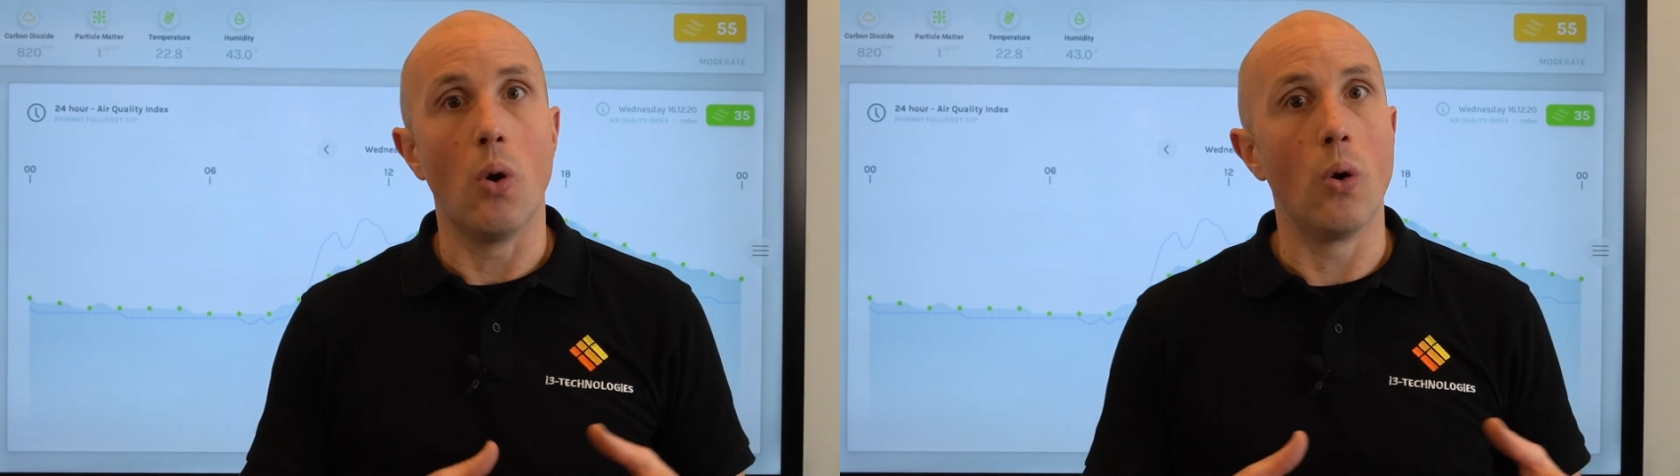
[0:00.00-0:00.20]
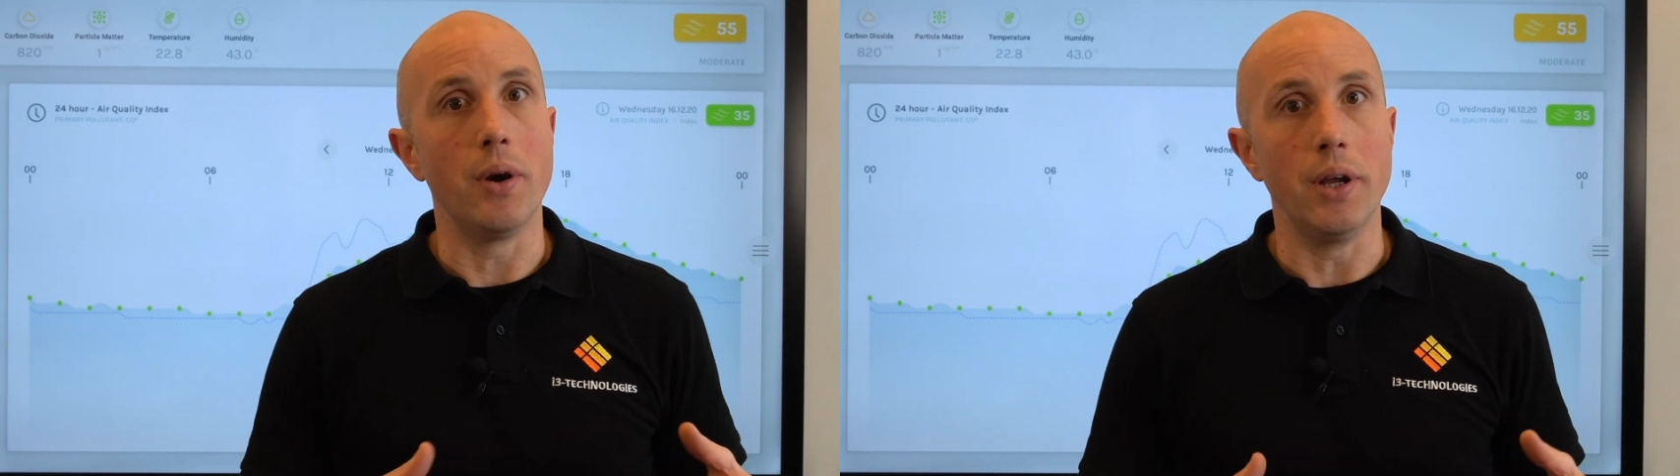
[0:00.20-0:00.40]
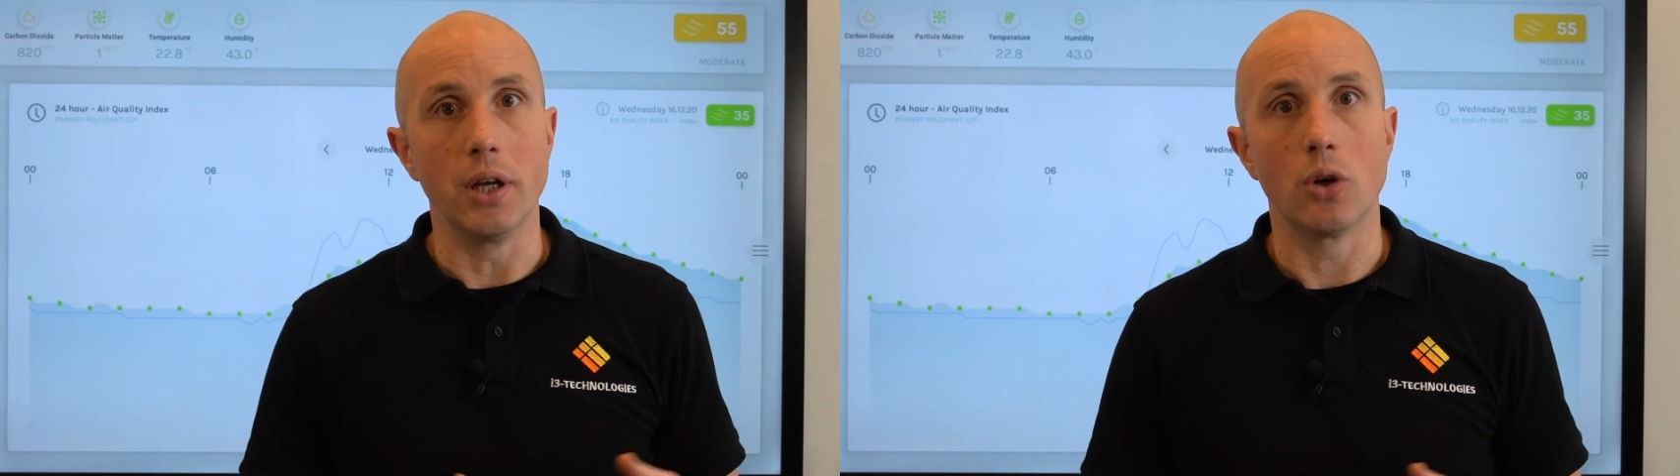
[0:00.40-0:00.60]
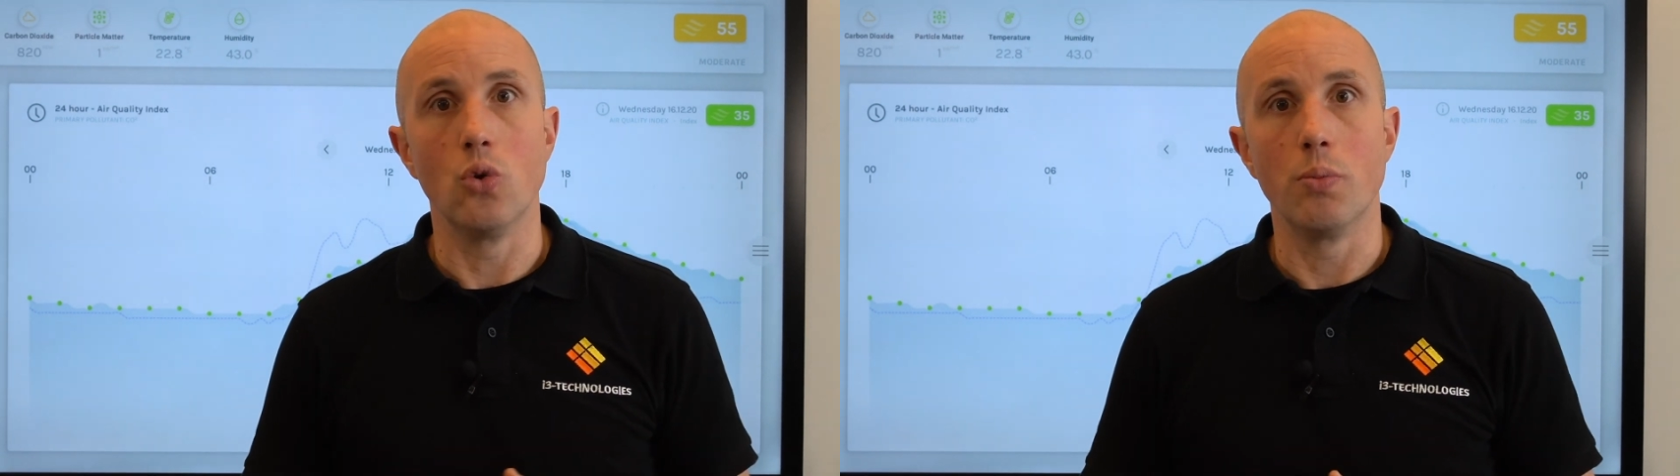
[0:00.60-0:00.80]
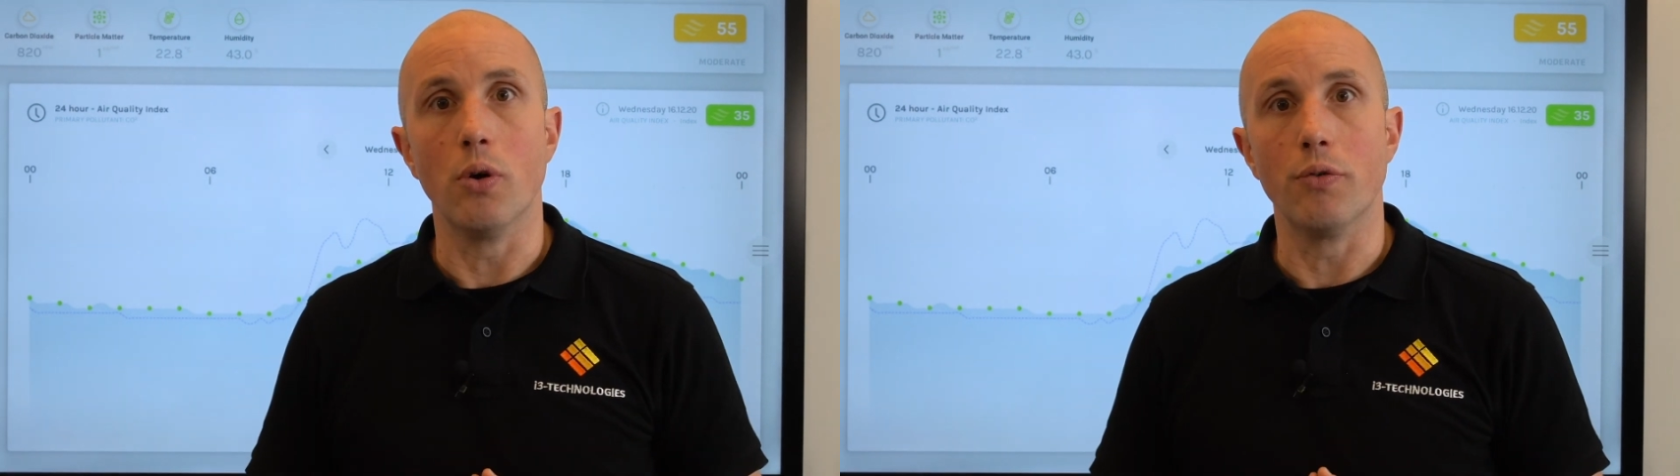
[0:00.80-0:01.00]
or in a
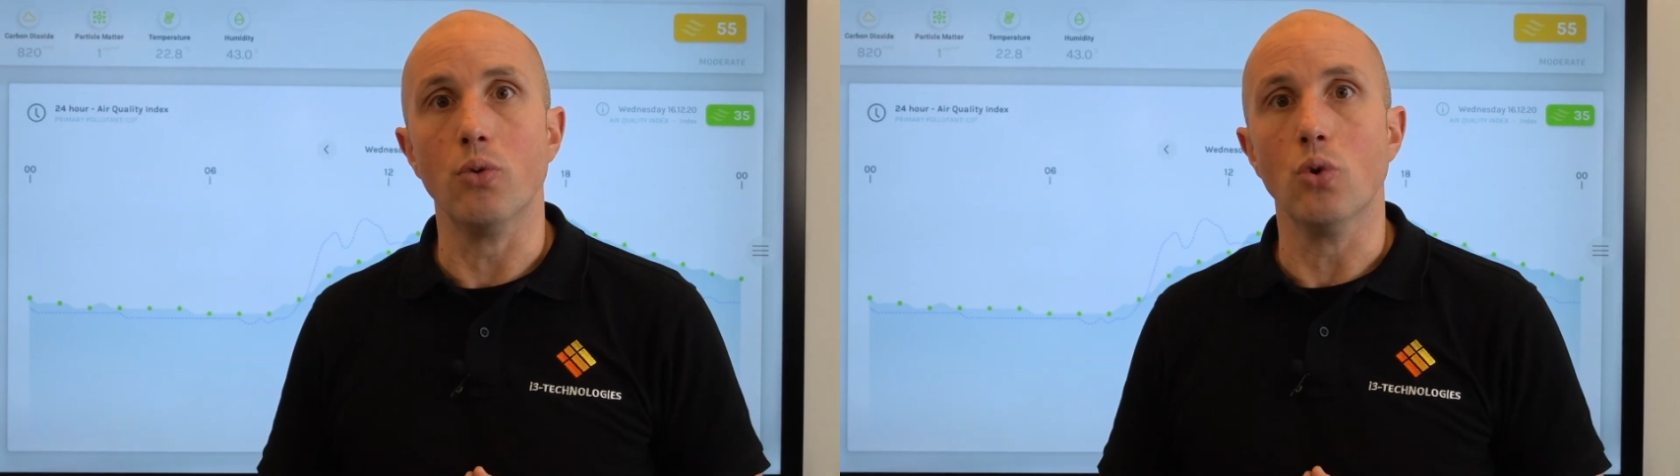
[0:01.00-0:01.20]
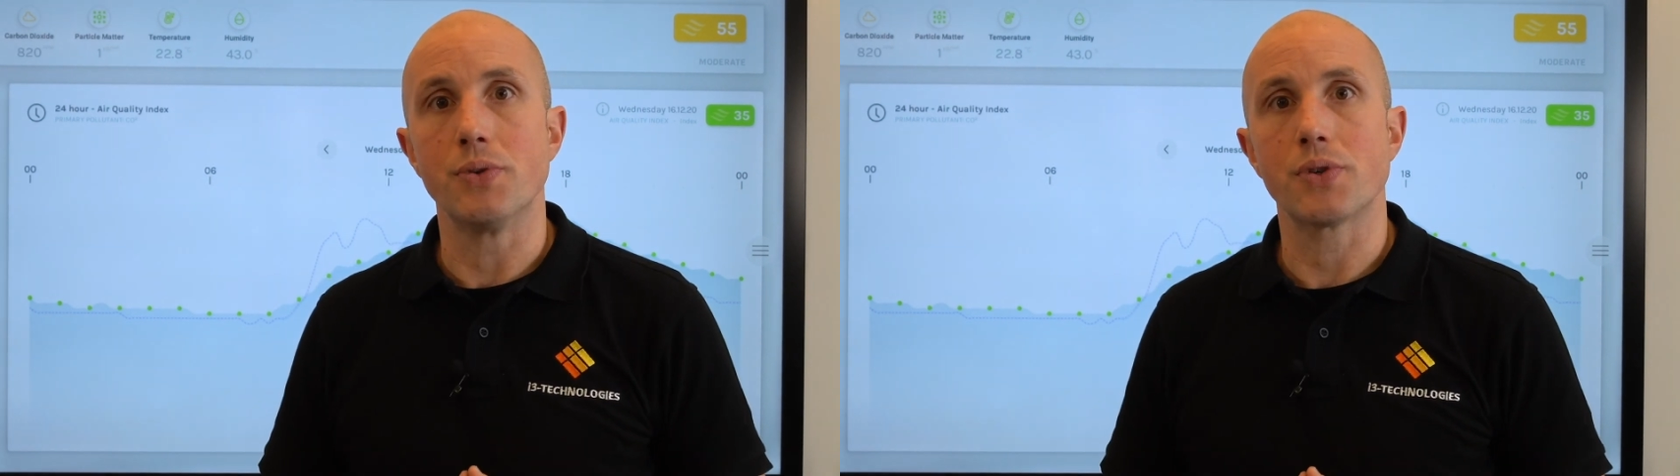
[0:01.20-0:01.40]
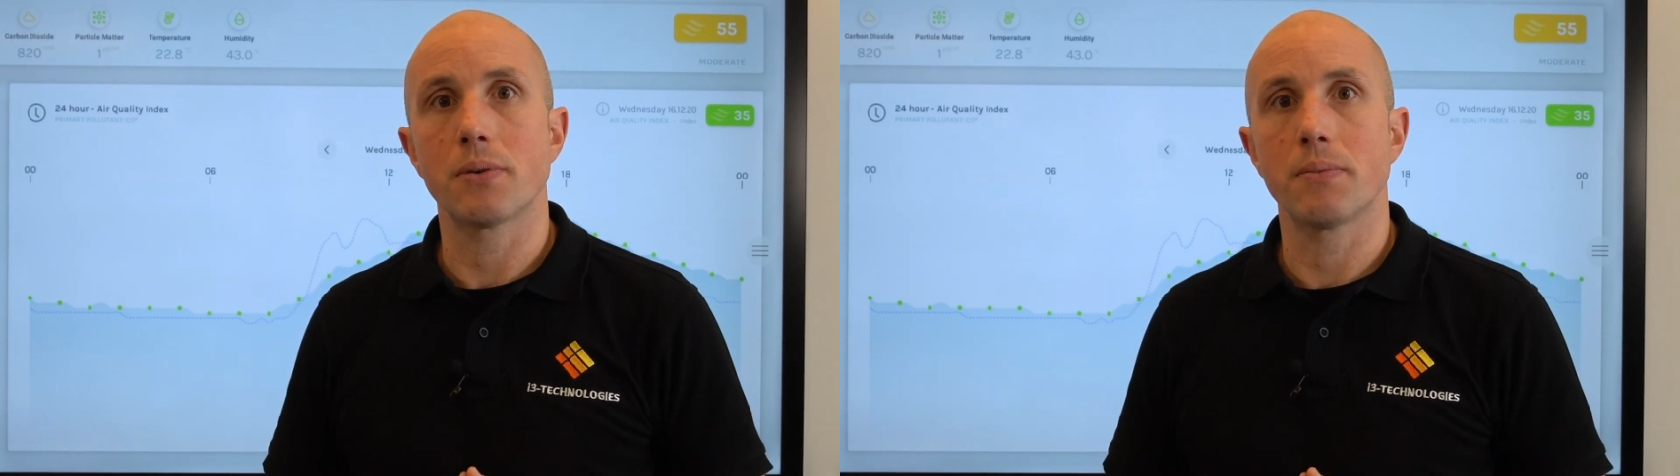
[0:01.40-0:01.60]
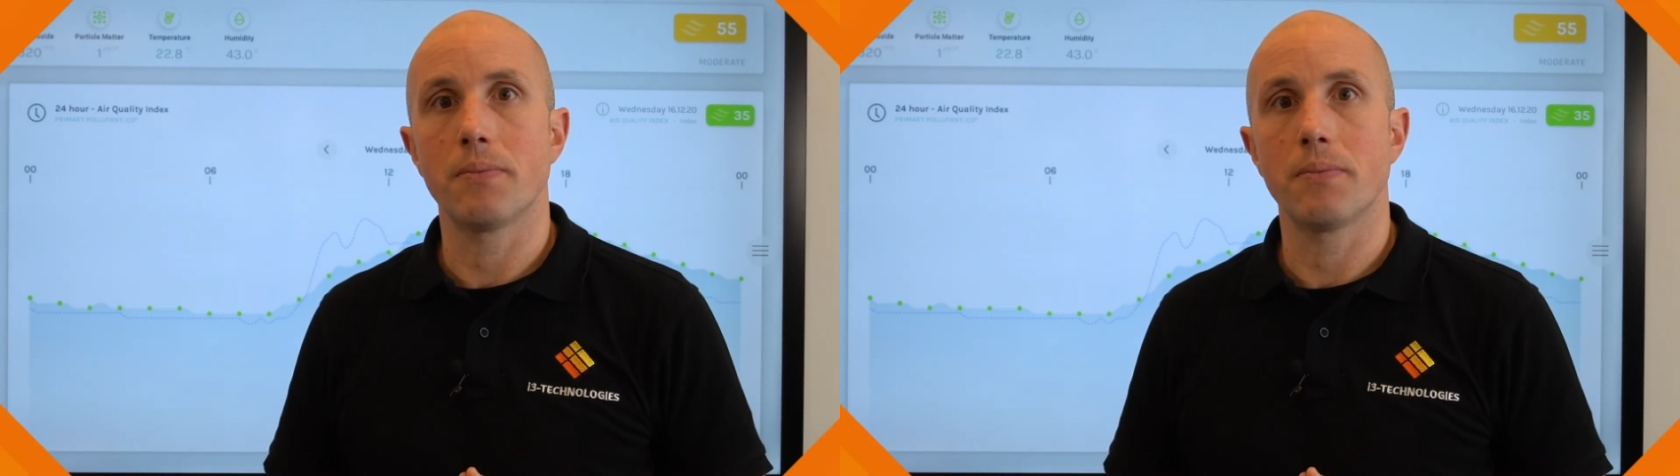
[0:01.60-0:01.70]
group of rooms.